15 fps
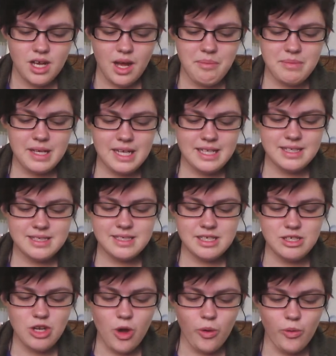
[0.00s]
I'm getting to
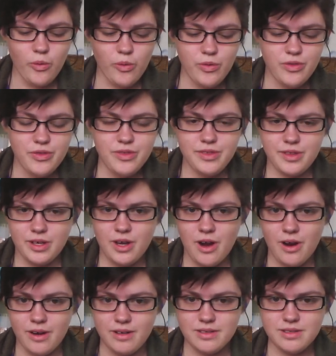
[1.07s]
know the
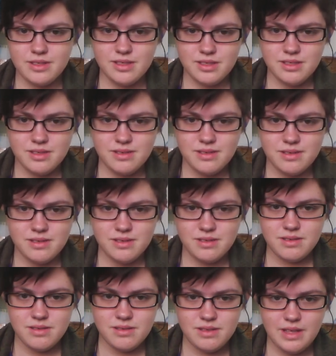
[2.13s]
cards,
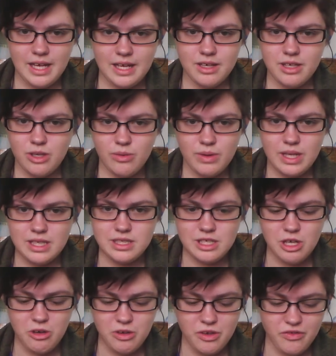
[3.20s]
like you would get to
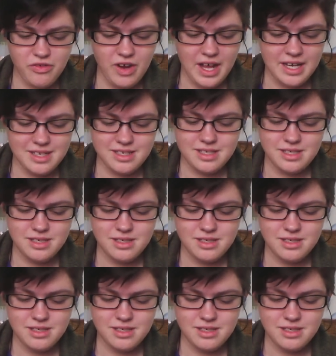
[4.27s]
know your friend.